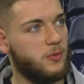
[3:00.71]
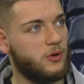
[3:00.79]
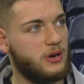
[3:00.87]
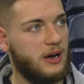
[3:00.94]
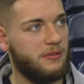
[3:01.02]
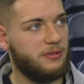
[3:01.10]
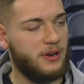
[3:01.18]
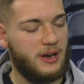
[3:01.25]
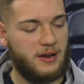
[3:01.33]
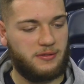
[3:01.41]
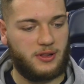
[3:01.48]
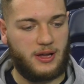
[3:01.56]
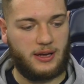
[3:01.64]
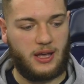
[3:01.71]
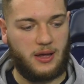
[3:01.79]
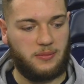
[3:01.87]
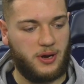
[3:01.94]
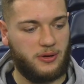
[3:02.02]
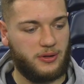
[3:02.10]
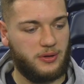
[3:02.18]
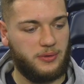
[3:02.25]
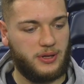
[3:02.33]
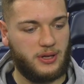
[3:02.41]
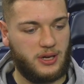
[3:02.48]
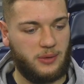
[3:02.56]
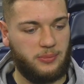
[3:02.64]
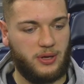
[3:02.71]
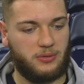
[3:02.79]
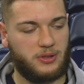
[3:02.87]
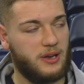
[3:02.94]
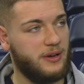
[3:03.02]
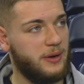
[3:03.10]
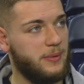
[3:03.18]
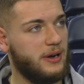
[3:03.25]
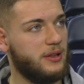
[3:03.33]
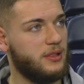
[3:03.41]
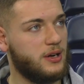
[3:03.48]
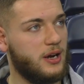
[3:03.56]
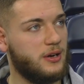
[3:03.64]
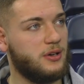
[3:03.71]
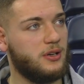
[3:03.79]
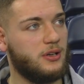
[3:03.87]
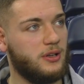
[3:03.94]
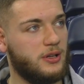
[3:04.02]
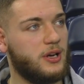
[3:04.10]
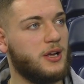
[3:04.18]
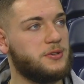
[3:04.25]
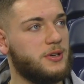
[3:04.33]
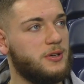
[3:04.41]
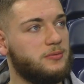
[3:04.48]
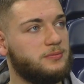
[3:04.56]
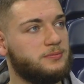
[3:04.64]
more confident after that game, knowing that we can compete with anybody in the country.